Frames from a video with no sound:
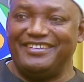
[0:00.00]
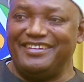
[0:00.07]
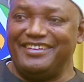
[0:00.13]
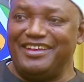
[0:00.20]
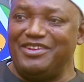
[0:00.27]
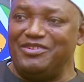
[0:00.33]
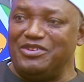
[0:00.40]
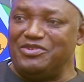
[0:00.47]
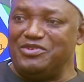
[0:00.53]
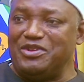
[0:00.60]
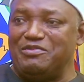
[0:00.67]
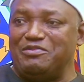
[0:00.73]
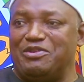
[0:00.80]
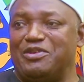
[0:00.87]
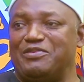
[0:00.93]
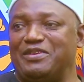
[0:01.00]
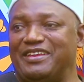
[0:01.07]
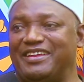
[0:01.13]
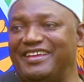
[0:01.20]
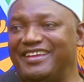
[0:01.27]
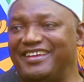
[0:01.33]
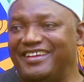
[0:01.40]
They are the ones who employ me.
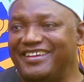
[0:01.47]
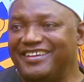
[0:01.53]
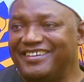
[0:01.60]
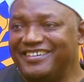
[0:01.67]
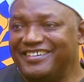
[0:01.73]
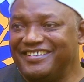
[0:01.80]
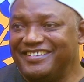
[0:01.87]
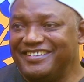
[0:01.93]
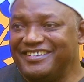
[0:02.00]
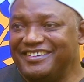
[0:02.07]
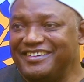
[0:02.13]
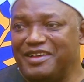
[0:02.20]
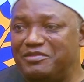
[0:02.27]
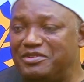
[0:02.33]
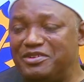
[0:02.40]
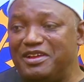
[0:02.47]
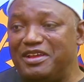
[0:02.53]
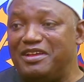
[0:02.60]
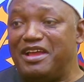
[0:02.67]
I